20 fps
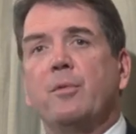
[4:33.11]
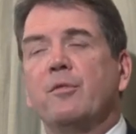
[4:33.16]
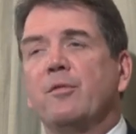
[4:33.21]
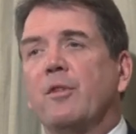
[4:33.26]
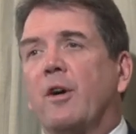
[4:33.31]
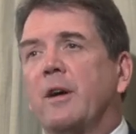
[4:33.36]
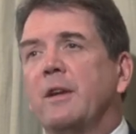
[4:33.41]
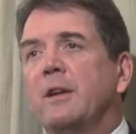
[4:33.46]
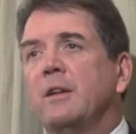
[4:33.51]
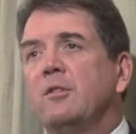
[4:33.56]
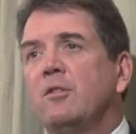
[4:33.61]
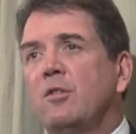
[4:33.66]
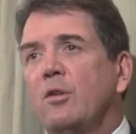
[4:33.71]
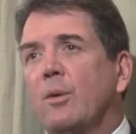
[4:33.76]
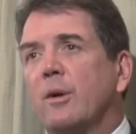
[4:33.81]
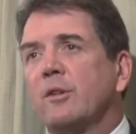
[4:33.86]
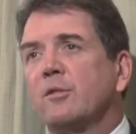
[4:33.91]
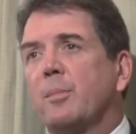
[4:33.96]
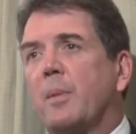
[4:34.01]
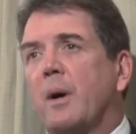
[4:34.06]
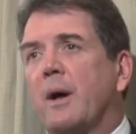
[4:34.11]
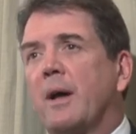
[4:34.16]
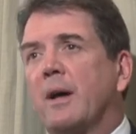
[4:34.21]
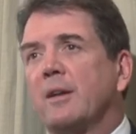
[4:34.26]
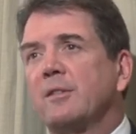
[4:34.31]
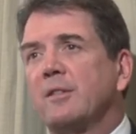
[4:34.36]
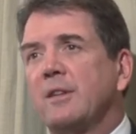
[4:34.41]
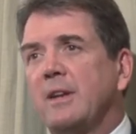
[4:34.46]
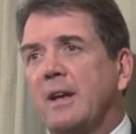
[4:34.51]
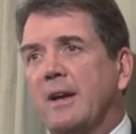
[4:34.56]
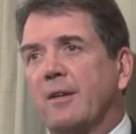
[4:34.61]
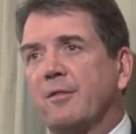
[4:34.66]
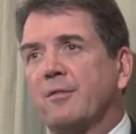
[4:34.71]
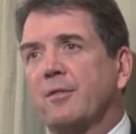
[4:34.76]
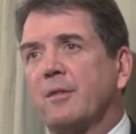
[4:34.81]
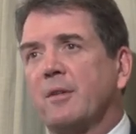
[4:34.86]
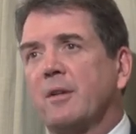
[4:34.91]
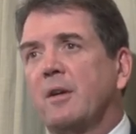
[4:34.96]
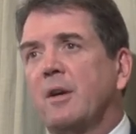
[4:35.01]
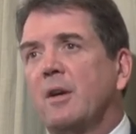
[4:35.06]
provided to us by
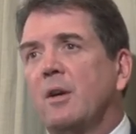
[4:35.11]
RCF,